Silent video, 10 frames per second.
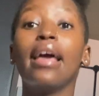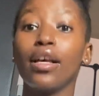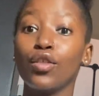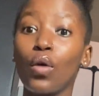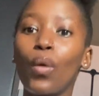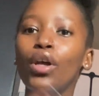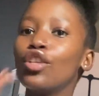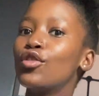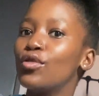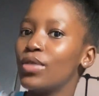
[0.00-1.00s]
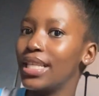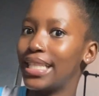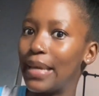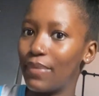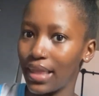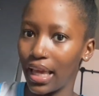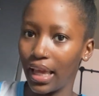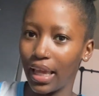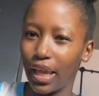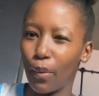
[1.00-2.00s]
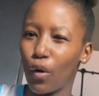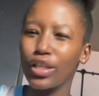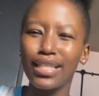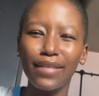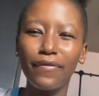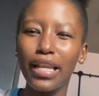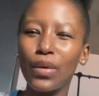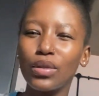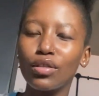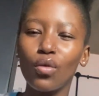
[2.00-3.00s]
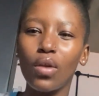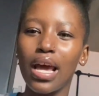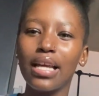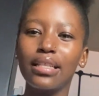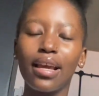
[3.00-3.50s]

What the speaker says: So I wanted to do the same thing, because that feeling was so nice.